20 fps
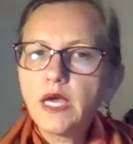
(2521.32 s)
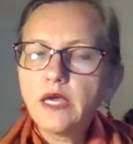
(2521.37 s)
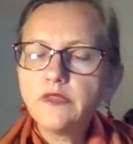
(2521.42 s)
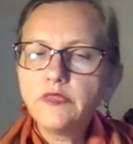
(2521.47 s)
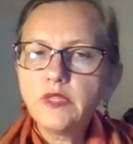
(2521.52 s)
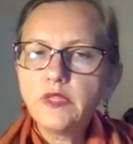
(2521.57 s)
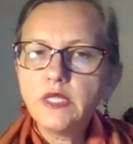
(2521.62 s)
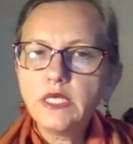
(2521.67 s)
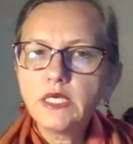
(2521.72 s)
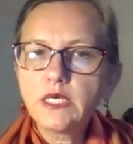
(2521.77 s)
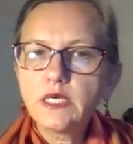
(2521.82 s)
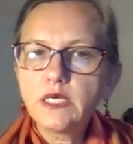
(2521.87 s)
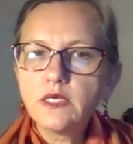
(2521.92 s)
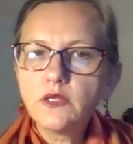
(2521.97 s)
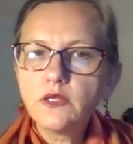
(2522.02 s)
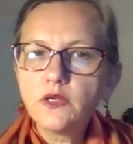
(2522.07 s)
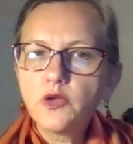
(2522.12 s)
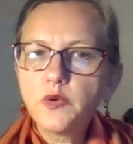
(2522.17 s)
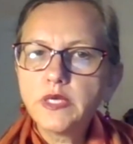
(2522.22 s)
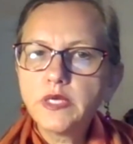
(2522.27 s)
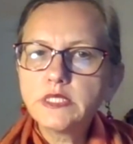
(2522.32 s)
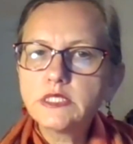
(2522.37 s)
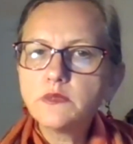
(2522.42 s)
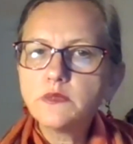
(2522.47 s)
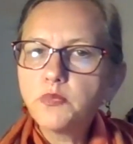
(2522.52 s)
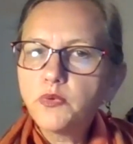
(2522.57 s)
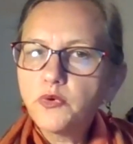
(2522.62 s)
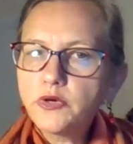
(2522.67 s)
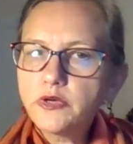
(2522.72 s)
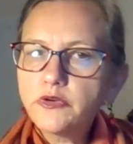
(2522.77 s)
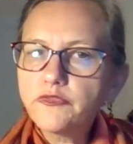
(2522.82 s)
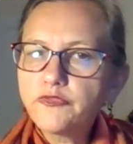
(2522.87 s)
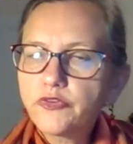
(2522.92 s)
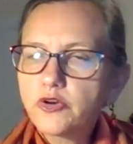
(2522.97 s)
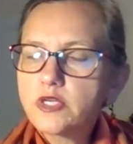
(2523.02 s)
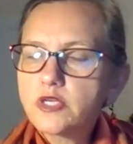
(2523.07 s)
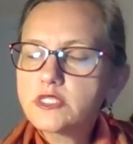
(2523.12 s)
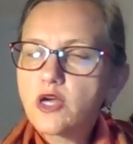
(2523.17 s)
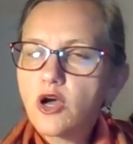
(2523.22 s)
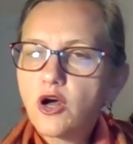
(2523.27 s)
I think, you know, it's important
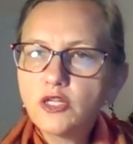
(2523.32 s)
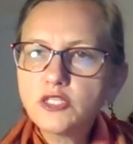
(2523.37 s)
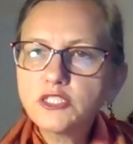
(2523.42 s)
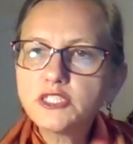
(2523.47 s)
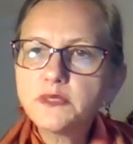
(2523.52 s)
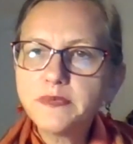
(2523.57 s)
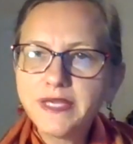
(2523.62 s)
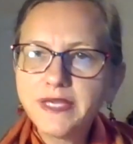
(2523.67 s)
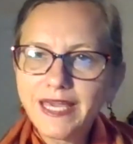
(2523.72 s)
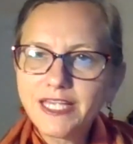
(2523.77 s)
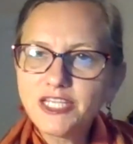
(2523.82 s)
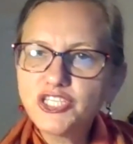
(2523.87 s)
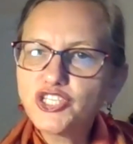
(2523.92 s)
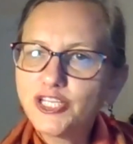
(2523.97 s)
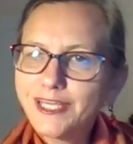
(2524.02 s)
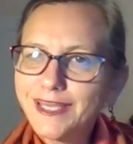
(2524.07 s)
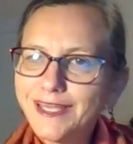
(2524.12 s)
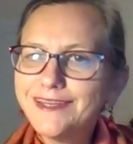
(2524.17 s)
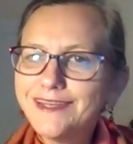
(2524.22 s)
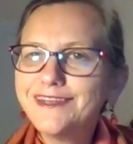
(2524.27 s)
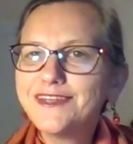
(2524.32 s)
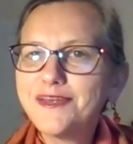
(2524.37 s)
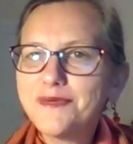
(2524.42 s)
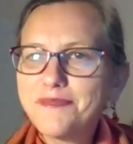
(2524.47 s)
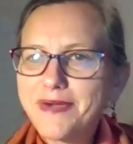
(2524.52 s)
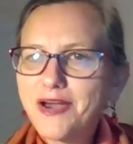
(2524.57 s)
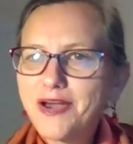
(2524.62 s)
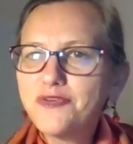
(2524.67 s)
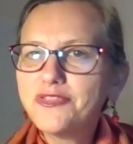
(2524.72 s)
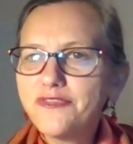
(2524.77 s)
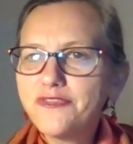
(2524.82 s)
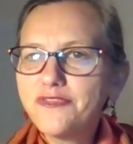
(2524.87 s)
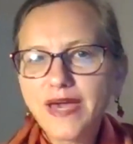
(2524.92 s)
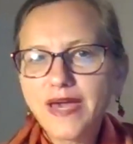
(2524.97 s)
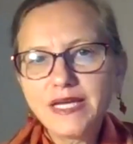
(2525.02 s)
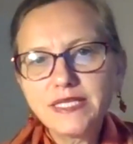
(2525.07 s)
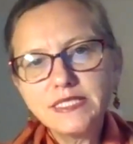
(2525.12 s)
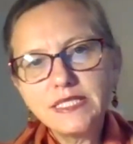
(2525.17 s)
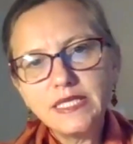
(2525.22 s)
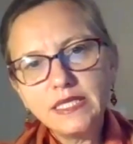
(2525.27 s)
for us all to be educated about the
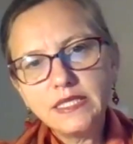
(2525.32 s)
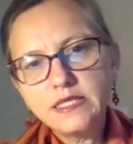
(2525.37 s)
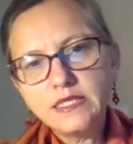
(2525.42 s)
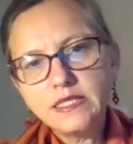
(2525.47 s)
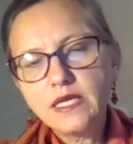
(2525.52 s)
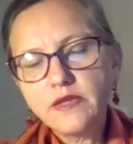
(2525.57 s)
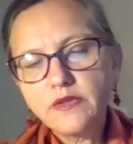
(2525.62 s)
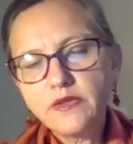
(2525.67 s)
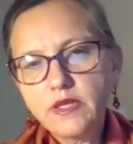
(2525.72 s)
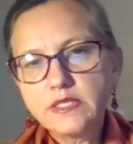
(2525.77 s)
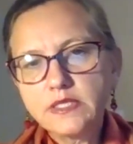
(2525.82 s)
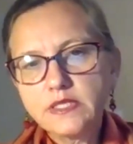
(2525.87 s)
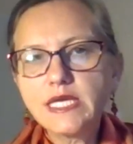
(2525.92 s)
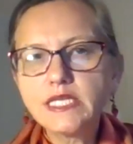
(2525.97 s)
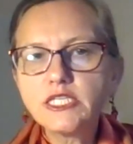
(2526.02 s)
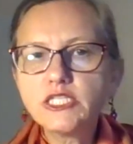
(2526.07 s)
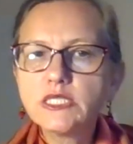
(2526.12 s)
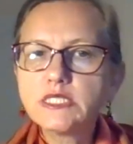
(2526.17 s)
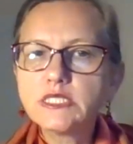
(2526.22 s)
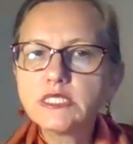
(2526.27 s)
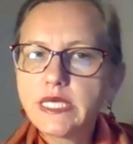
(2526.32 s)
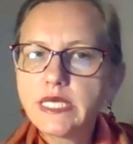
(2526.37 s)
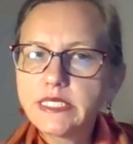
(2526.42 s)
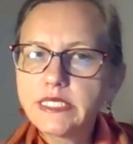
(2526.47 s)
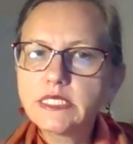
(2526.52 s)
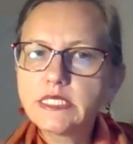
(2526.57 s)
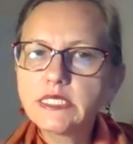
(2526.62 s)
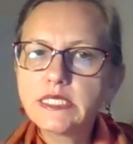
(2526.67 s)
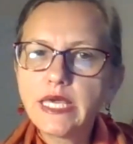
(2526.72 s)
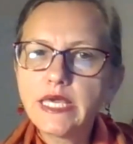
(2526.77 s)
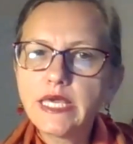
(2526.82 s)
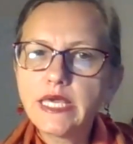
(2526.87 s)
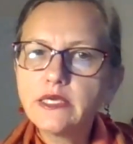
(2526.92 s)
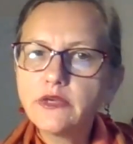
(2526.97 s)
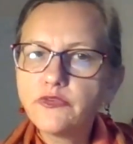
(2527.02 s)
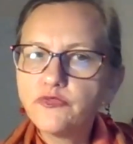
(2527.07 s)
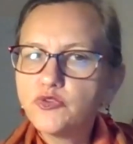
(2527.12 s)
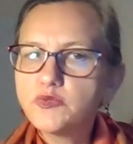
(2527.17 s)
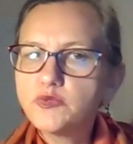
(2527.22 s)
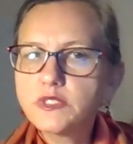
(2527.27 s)
vaccine. Sessions like today
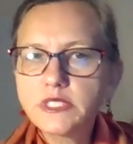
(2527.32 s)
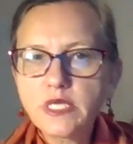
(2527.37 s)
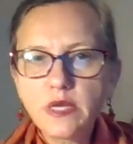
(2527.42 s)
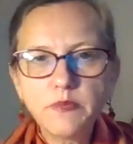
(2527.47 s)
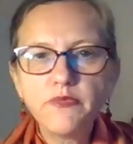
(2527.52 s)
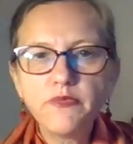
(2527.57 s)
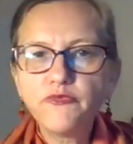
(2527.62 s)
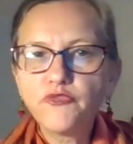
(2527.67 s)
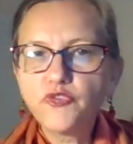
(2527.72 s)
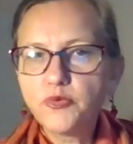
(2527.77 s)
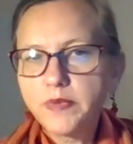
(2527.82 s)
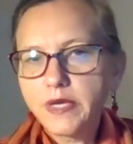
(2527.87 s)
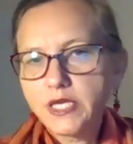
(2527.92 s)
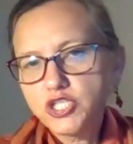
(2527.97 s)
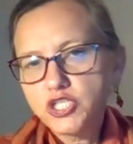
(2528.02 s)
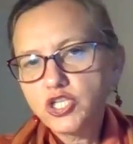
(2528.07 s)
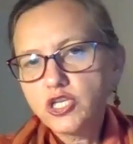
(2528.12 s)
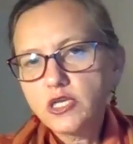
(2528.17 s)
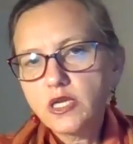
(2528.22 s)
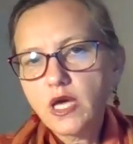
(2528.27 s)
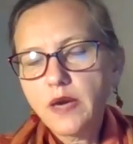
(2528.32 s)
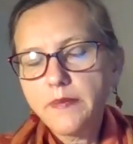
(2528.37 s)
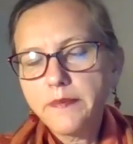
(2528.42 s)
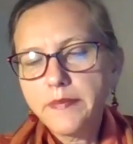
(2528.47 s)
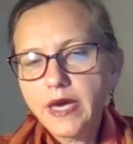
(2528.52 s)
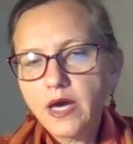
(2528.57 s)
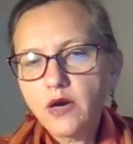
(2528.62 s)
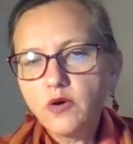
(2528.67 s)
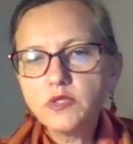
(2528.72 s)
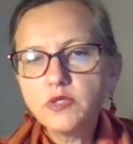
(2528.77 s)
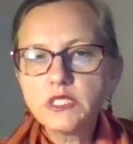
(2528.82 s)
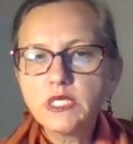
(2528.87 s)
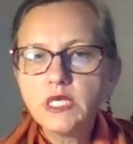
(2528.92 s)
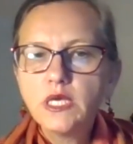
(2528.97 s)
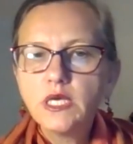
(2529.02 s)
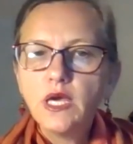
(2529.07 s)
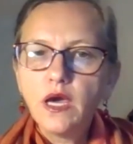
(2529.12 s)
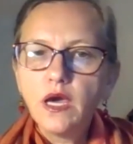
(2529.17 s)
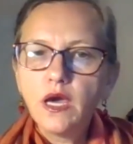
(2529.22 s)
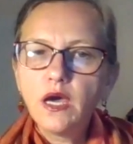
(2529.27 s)
give you some information about
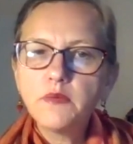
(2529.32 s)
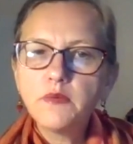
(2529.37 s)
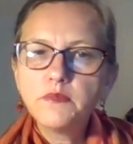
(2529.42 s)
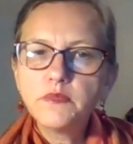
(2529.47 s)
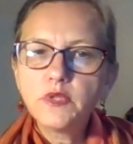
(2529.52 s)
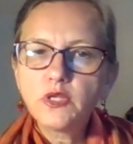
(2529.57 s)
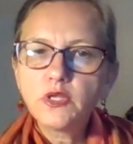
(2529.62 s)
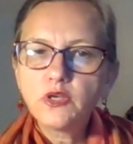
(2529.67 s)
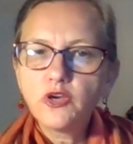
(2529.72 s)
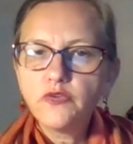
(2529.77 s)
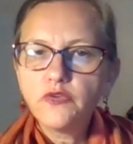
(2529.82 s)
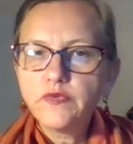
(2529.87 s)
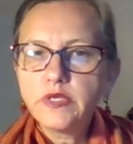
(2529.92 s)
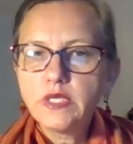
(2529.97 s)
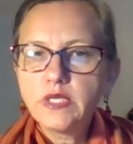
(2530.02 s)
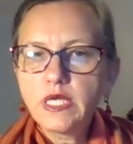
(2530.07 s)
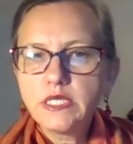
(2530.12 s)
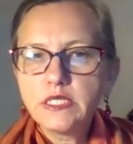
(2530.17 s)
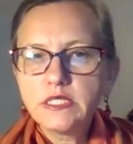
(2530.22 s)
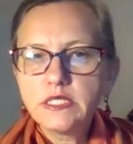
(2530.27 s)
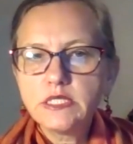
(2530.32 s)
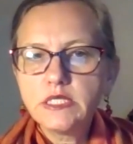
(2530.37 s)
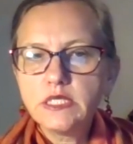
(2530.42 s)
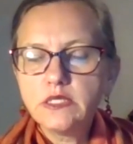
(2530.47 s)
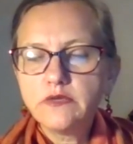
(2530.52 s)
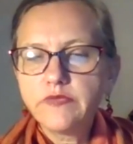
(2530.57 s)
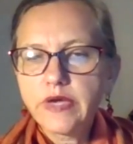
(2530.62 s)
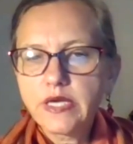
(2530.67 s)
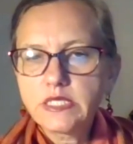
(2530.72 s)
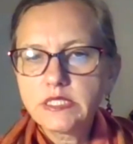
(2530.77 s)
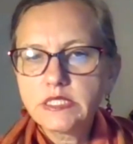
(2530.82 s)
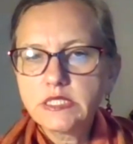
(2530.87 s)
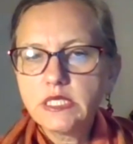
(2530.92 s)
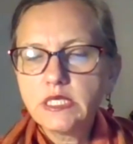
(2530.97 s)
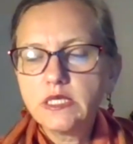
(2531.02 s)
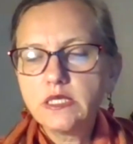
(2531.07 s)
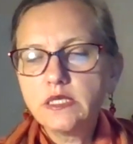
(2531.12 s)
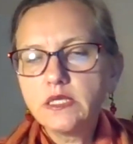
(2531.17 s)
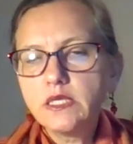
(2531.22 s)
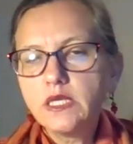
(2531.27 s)
the COVID-19
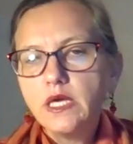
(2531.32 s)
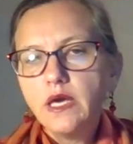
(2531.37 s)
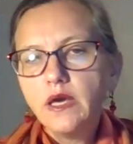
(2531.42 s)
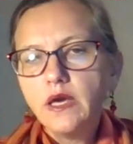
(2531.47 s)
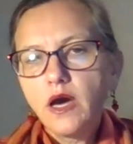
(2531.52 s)
vaccine.